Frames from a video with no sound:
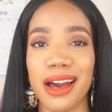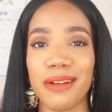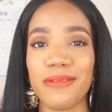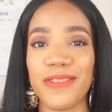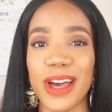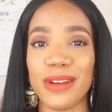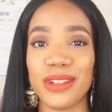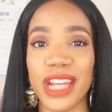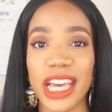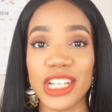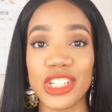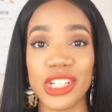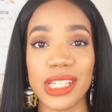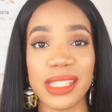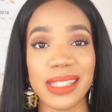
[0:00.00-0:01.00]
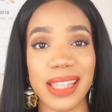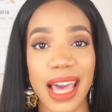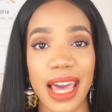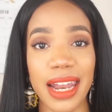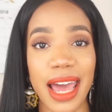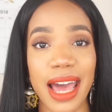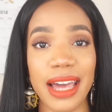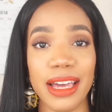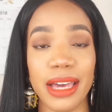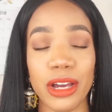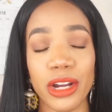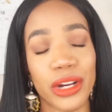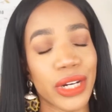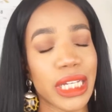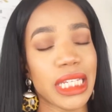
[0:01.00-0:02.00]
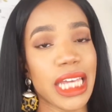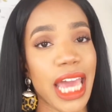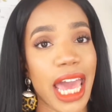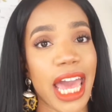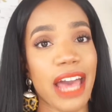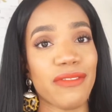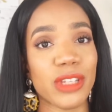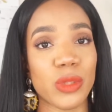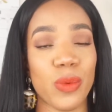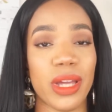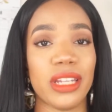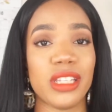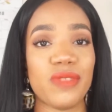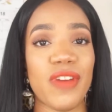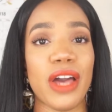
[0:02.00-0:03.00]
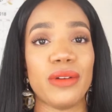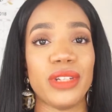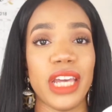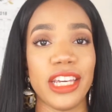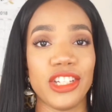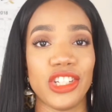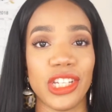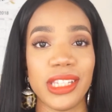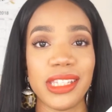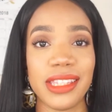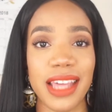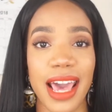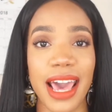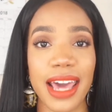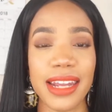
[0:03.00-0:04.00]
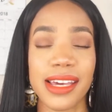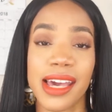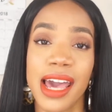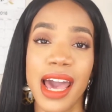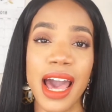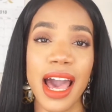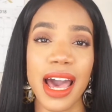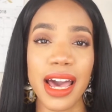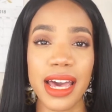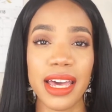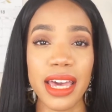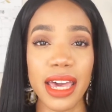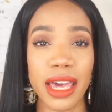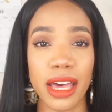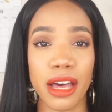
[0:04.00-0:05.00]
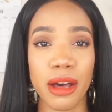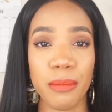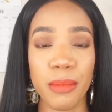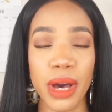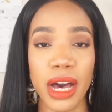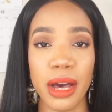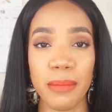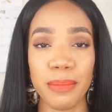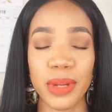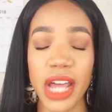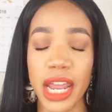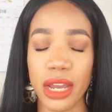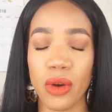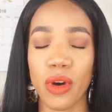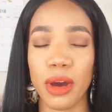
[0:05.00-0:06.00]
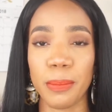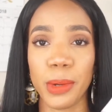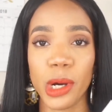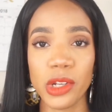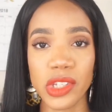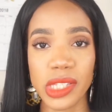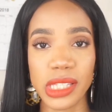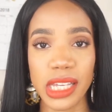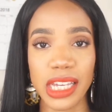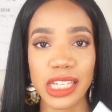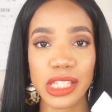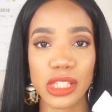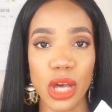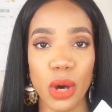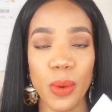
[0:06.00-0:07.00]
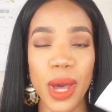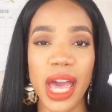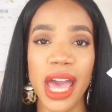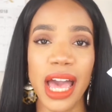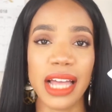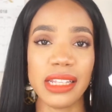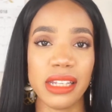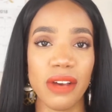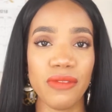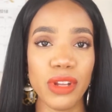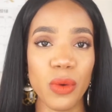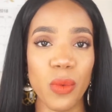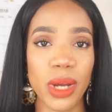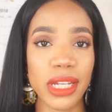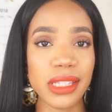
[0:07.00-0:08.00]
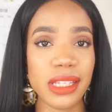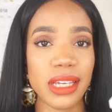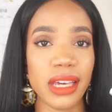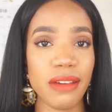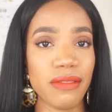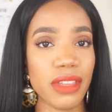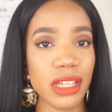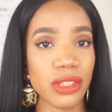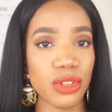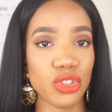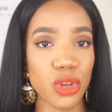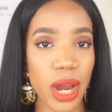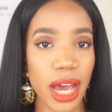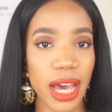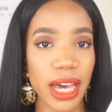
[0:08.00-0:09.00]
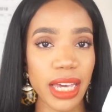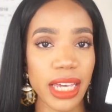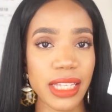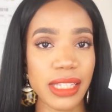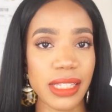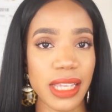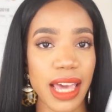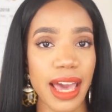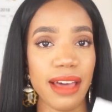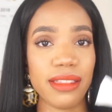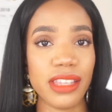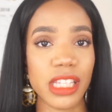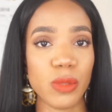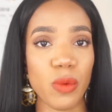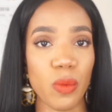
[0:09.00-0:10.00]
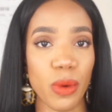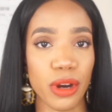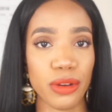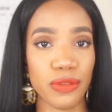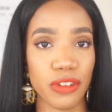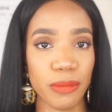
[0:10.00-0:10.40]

foundations that I currently have, as well as foundations that I am planning on purchasing. So I definitely wanted to give this a try and see how this would work for